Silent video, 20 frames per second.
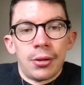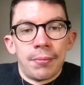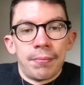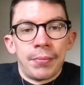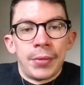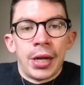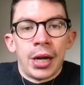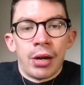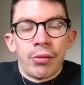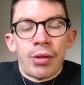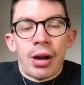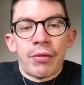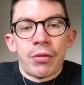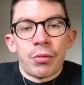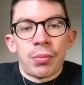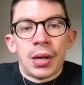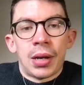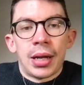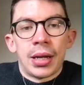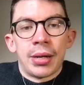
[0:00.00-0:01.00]
Yeah, I'd rather
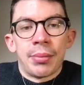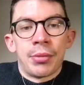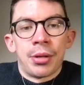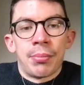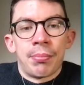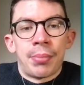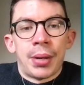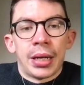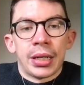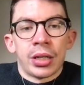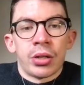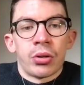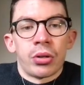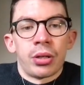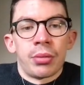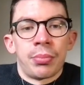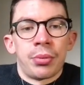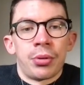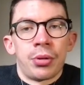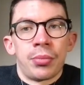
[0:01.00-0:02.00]
play him than bank on
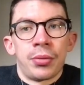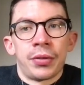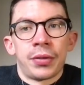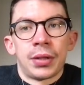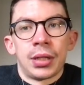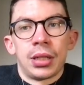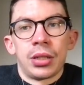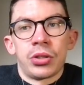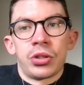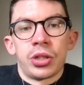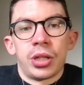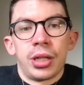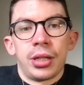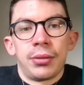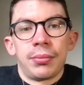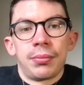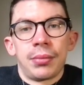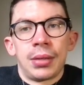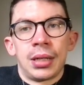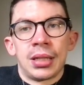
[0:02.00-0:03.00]
a Bournemouth clean sheet.
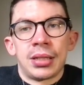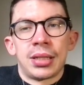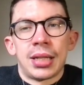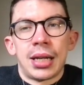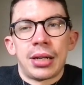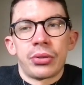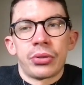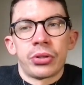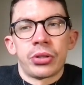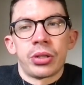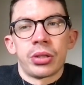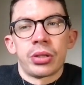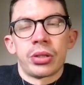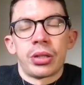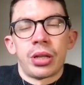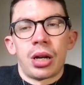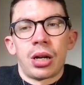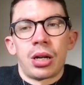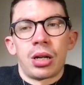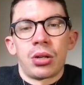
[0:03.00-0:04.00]
Lascelles to
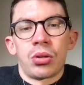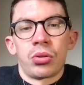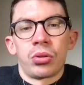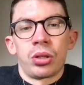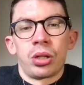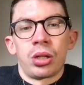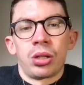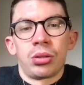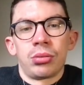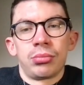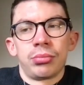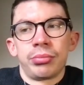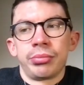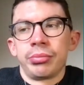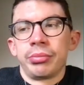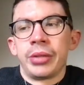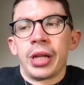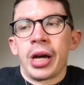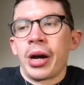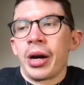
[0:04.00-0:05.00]
start or not?
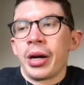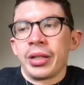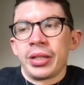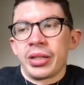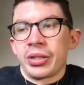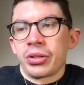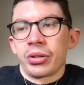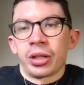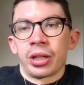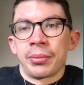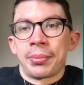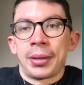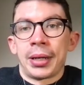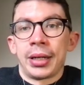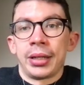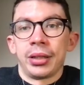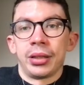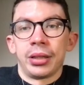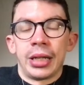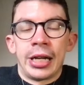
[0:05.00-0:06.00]
No, he's not going to
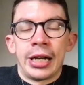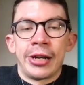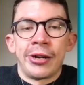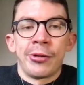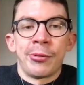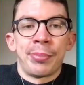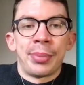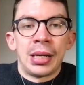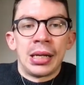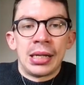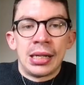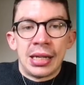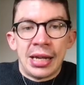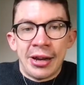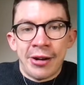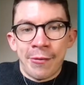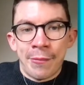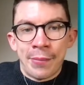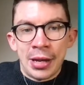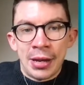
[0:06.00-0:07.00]
play. It'll be
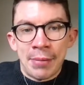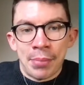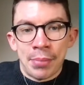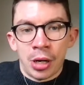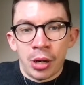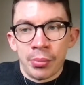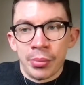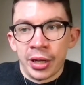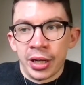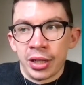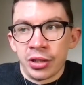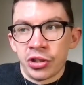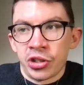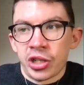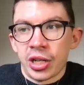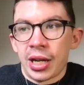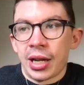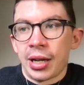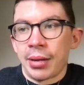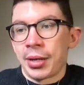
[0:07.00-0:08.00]
Botman and
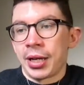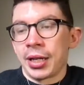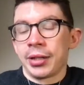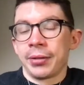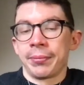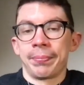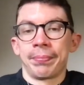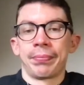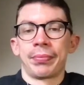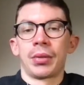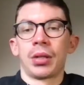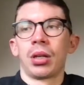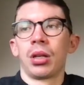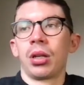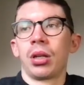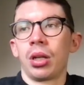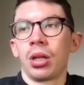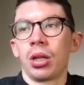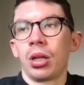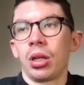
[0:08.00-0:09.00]
Share, mate.
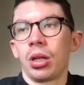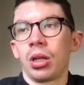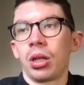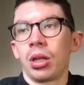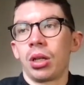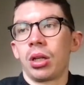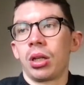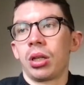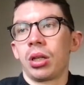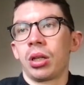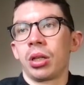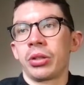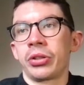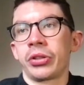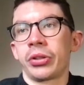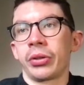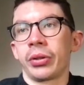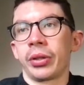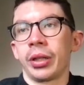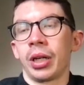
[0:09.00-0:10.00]

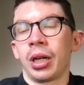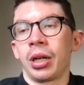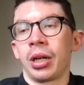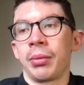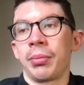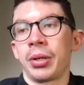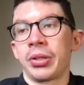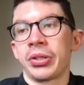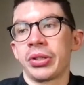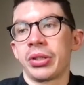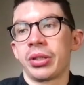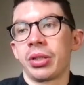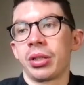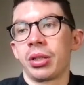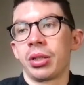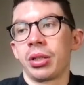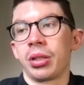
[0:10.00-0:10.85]
Sorry, I must,